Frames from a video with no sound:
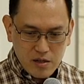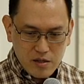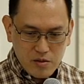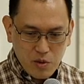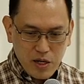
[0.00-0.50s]

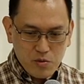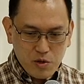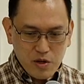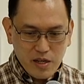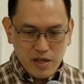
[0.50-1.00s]
one
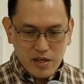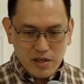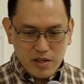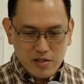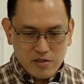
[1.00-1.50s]
will only
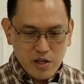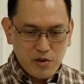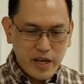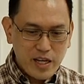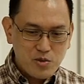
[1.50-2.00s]
try to
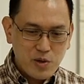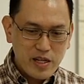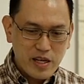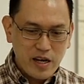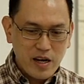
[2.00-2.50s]
guess what
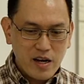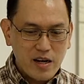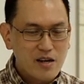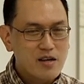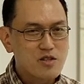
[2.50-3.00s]
they are
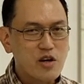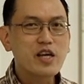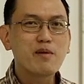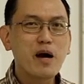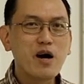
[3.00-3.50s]

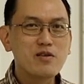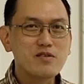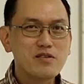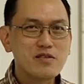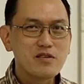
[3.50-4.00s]
talking about.
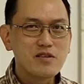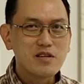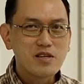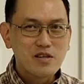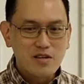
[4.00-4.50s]

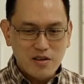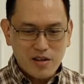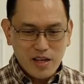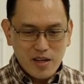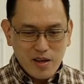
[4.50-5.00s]

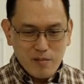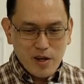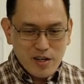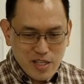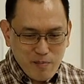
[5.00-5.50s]
Okay,
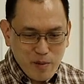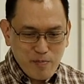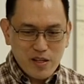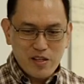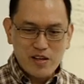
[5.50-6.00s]
because some
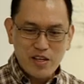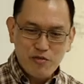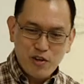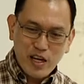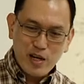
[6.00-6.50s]
people, if
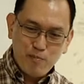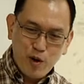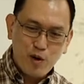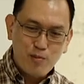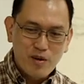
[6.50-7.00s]
you look at the
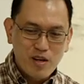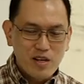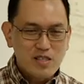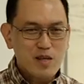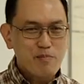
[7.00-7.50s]
Pope,
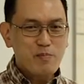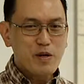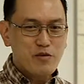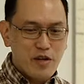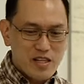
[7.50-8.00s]
some
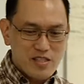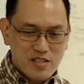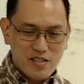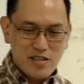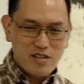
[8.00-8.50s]
people read
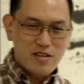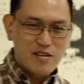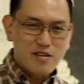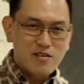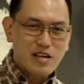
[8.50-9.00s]

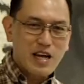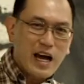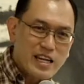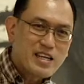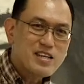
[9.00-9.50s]

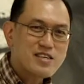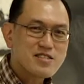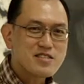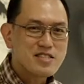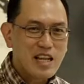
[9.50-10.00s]
cunningness,
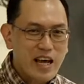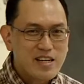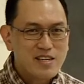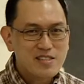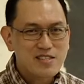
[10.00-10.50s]

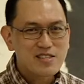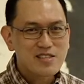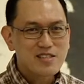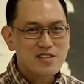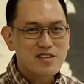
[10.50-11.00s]
slyness
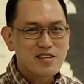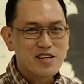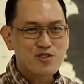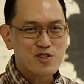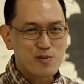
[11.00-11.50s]

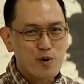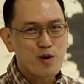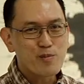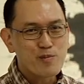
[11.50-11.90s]
into the Pope.